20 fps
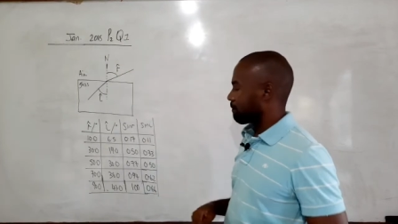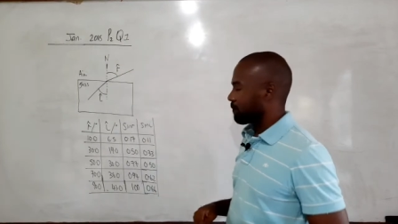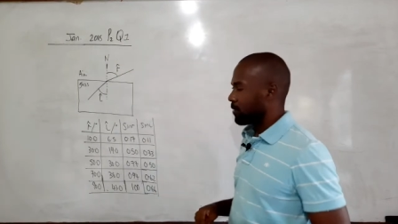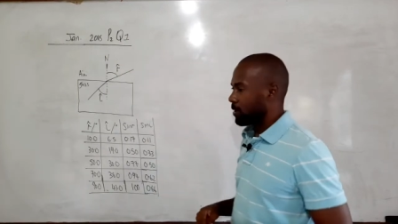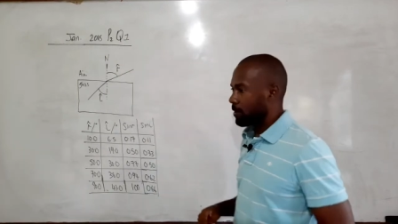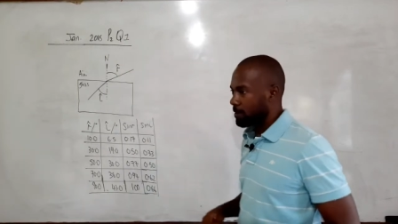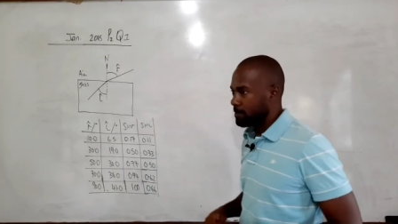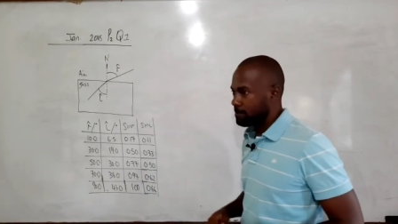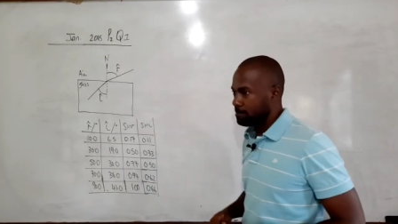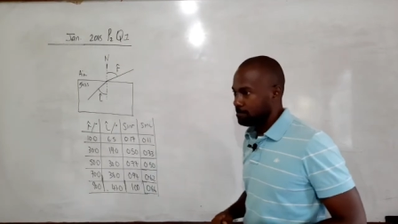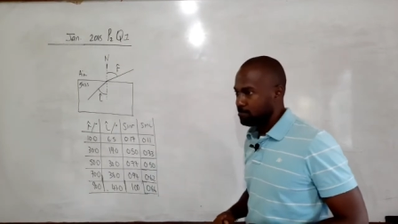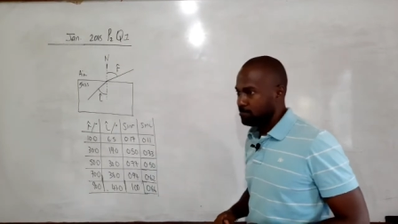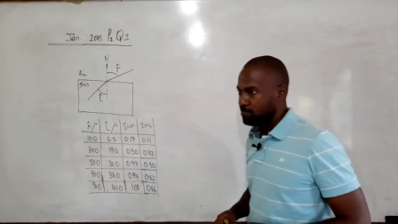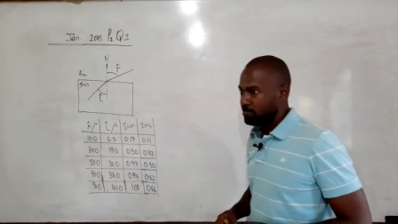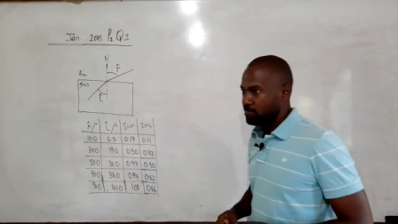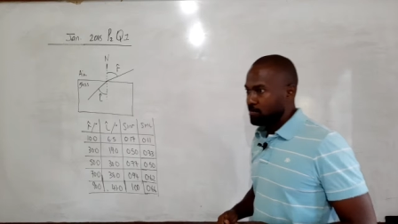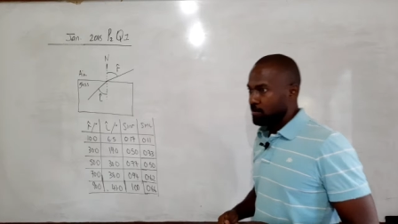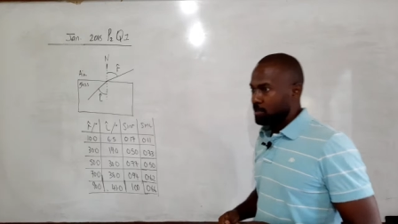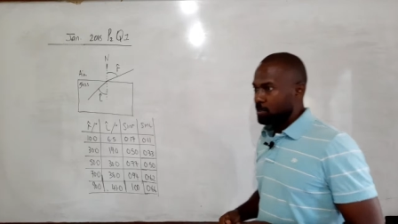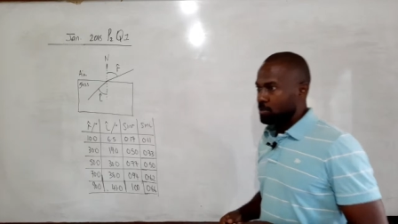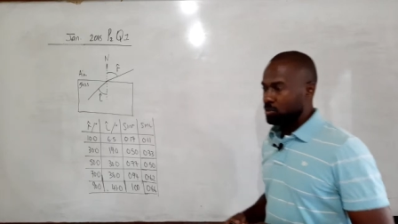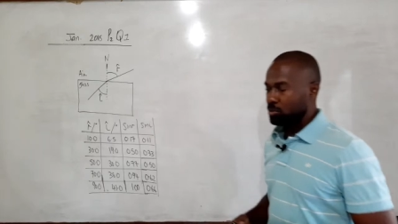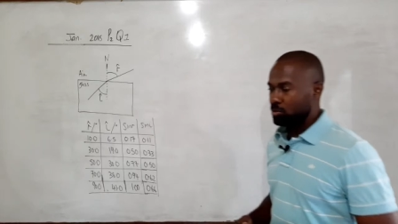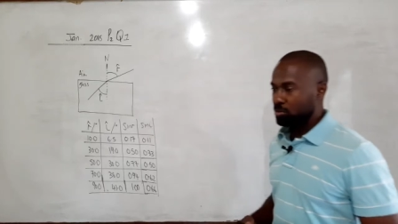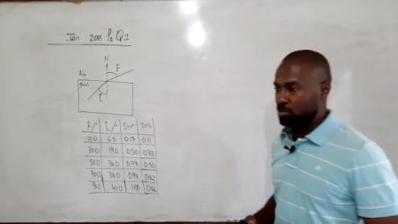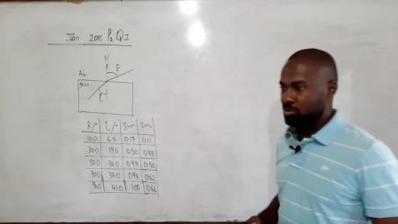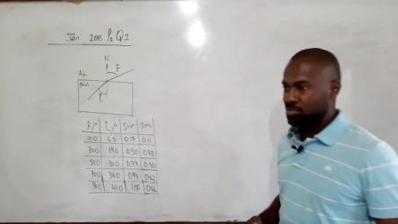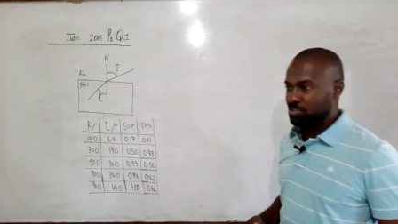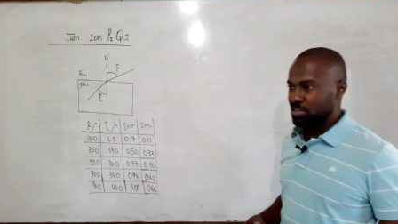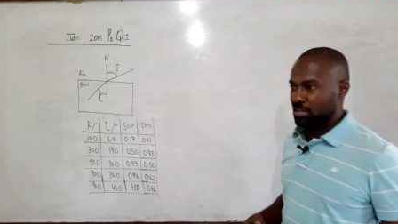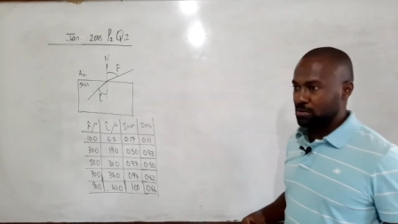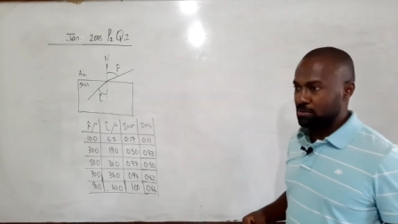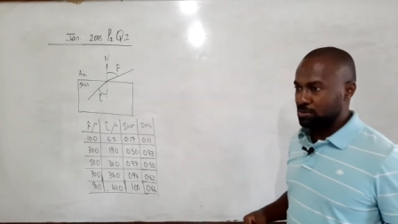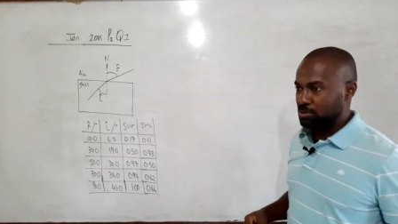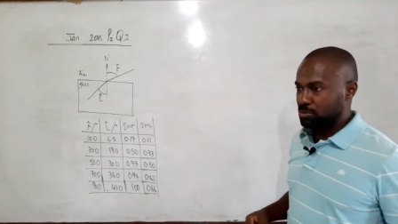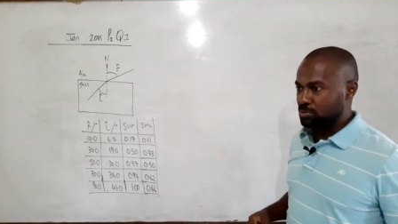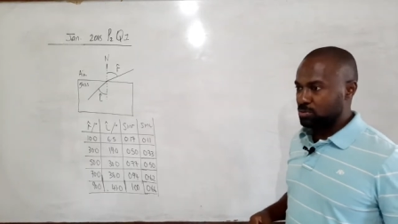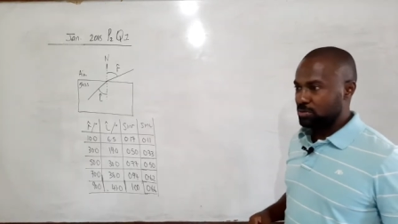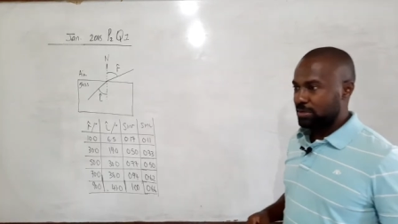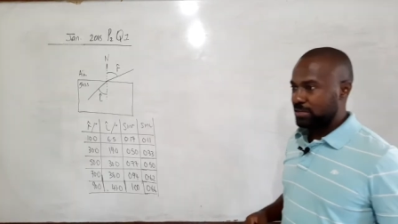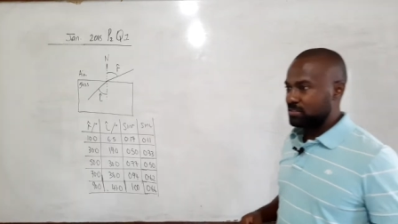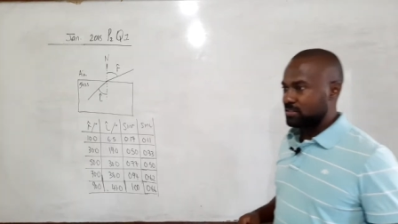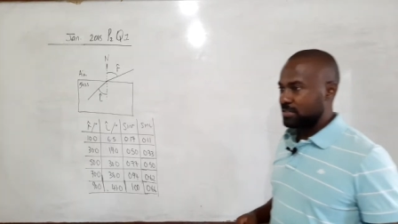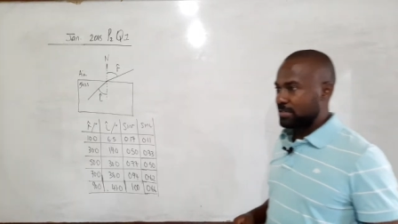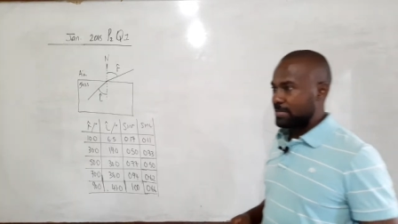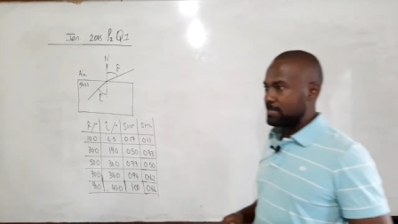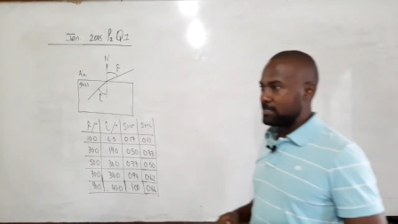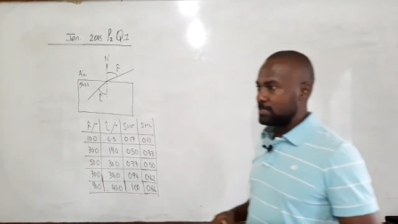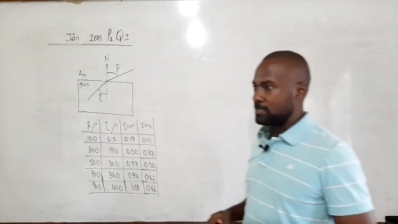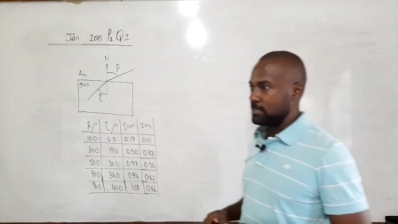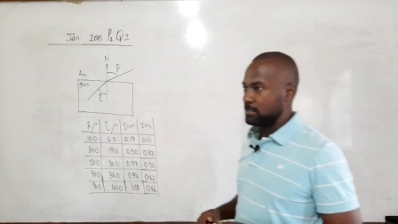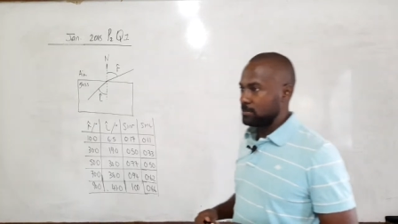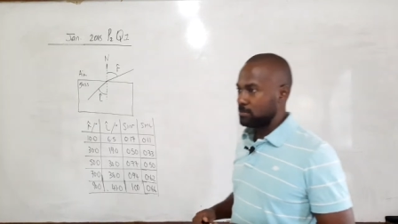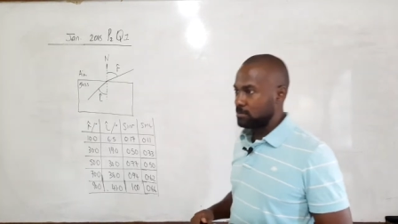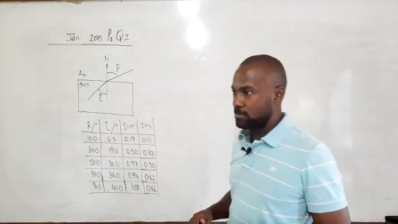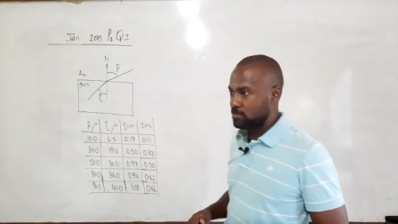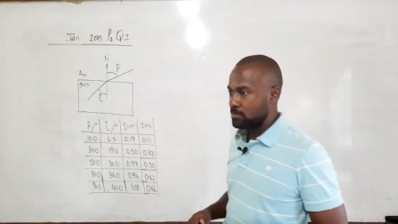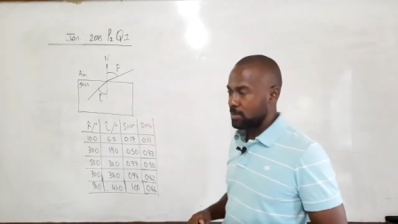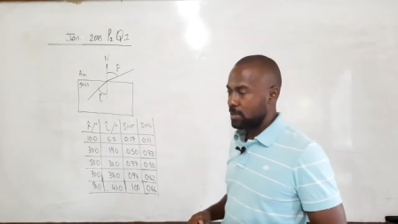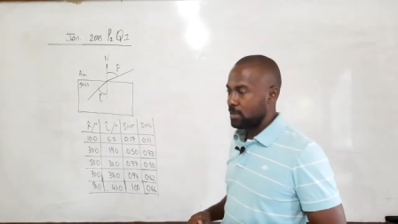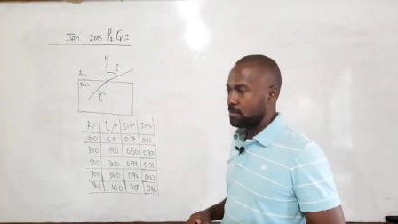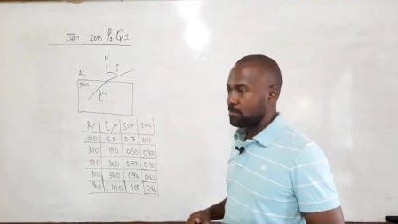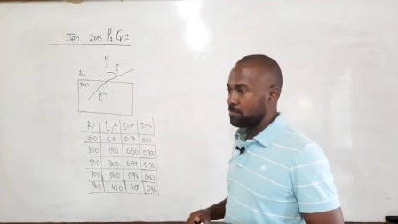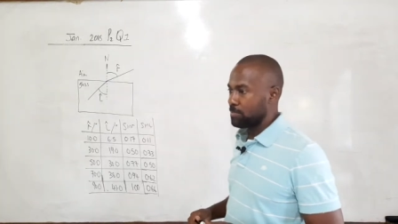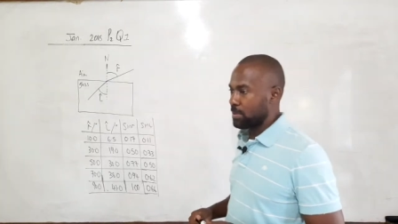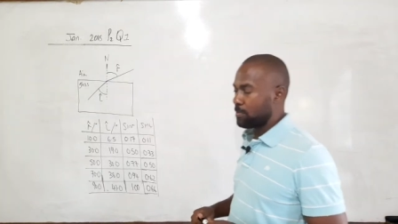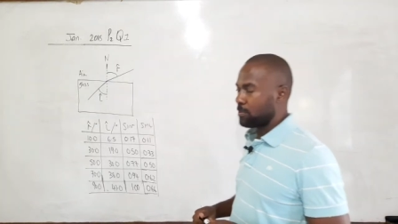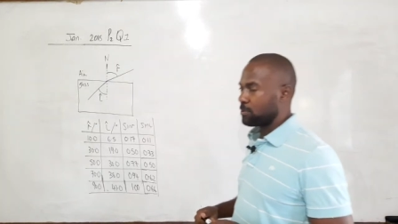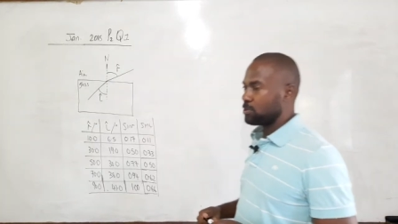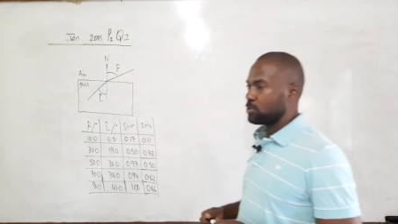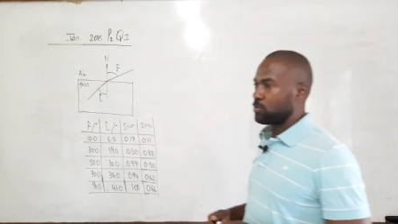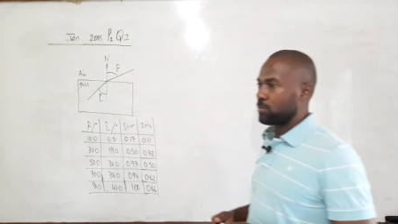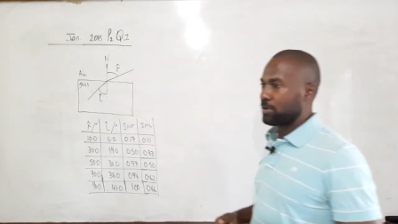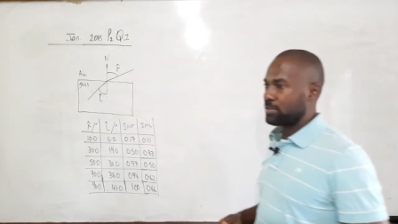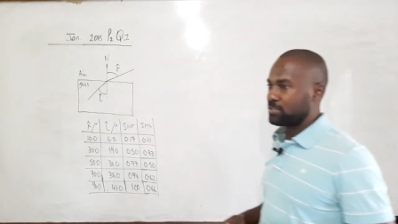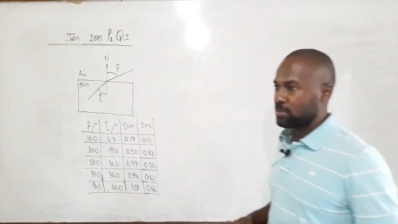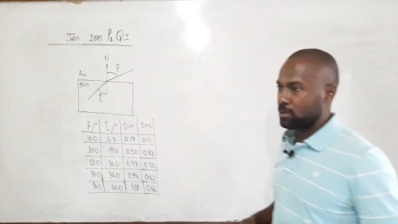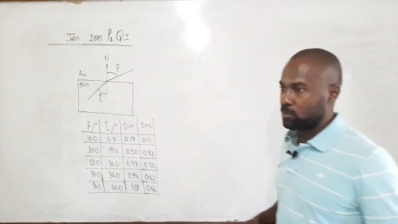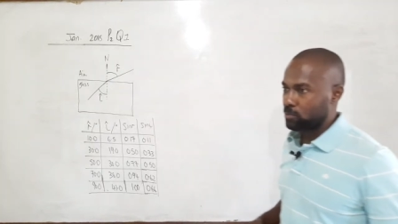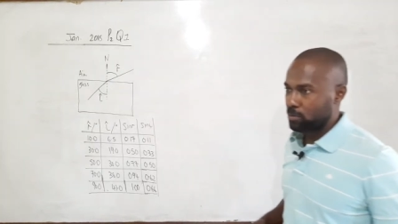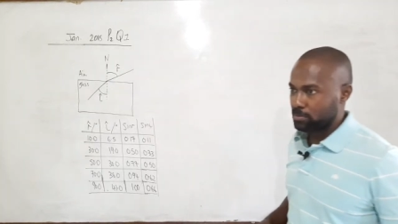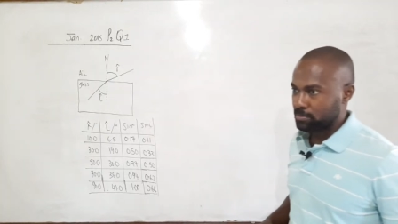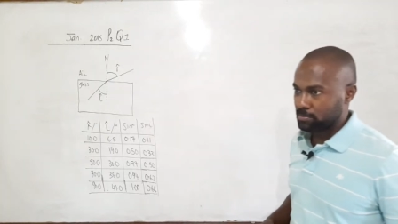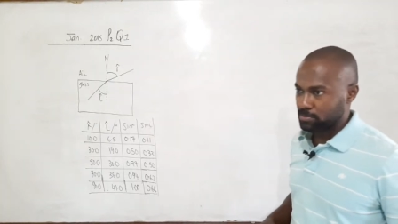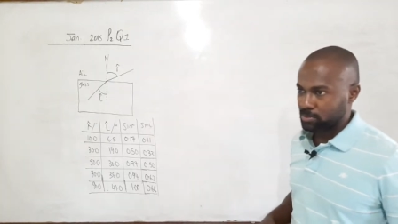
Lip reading: right? So, January 2018, paper 2, question 1.